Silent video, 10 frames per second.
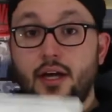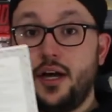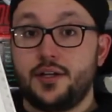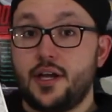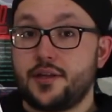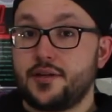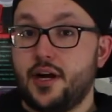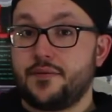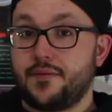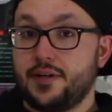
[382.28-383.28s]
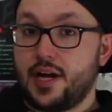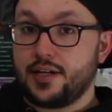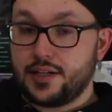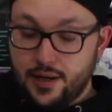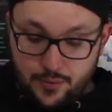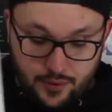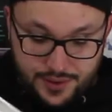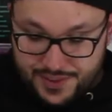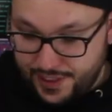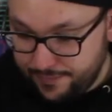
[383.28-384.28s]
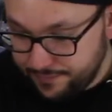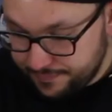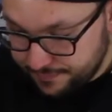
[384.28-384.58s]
Another card for a 90-day warranty.